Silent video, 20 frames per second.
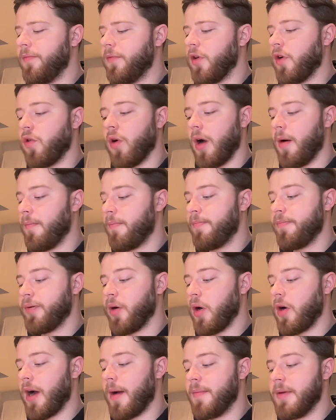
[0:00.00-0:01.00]
The grant
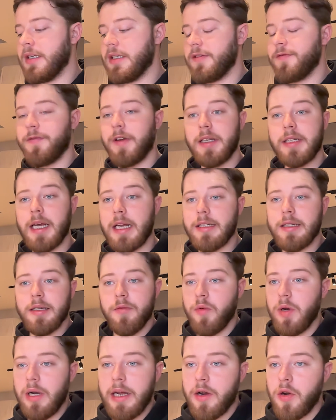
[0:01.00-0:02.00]
program is fantastic,
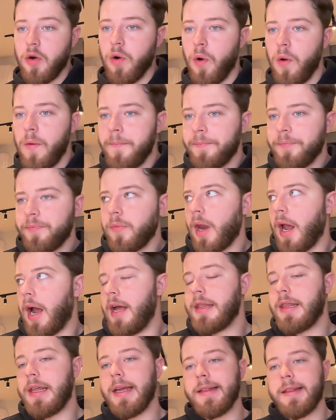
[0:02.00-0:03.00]
really cool. I
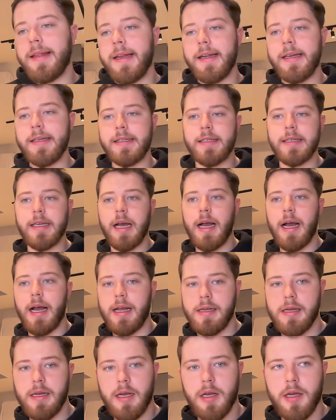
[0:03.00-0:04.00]
think that it's
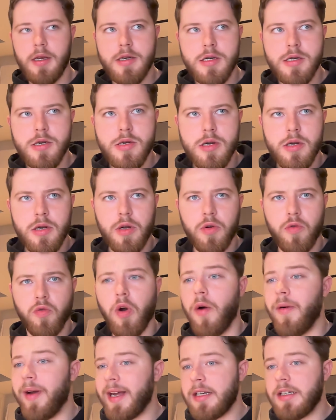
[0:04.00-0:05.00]

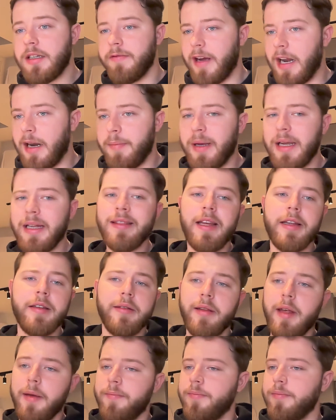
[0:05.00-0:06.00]
growing and developing.
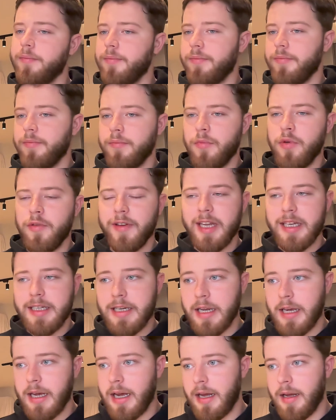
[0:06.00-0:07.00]
That they're moving
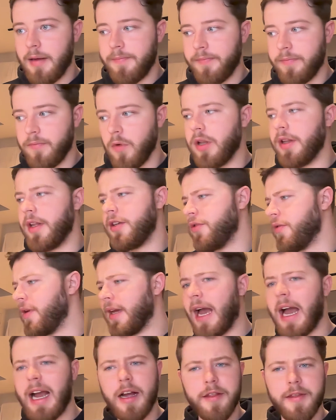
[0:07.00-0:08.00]
into, well, they're doing
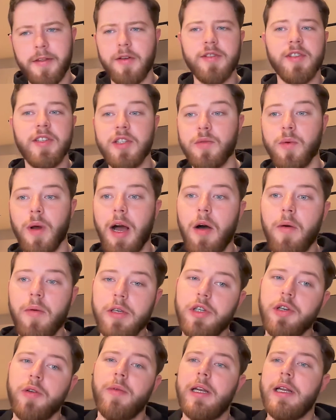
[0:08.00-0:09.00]
hackathons as well,
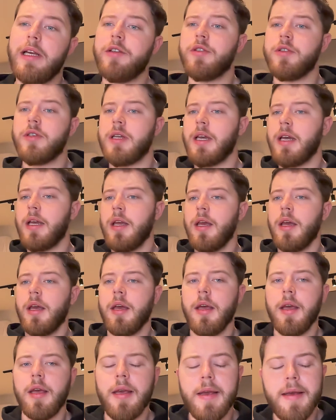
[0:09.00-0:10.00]
which are really interesting.
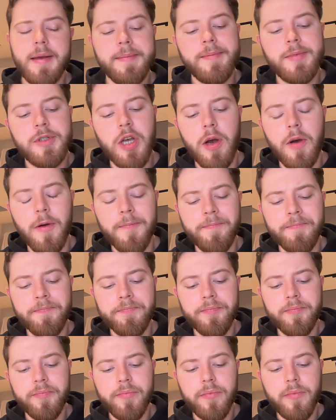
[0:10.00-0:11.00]
So
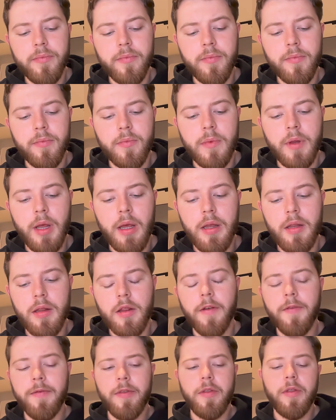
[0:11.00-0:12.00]

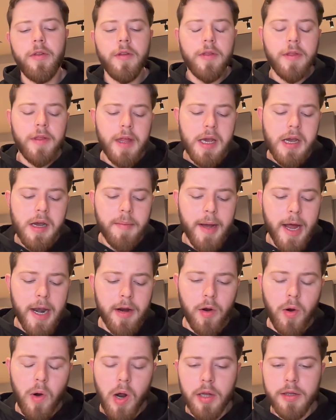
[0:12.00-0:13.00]
the thing about a
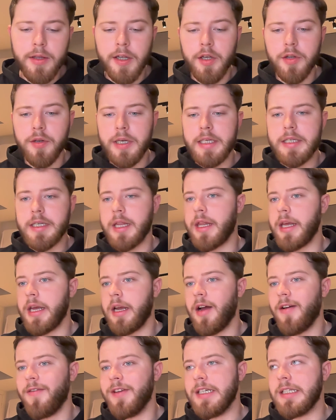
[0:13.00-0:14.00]
grant that you need to think
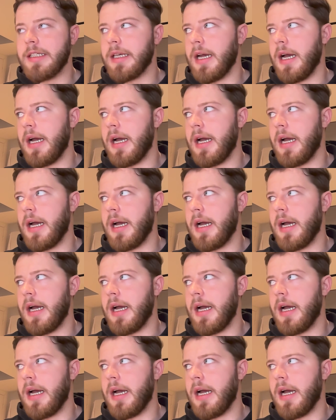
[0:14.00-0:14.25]
of is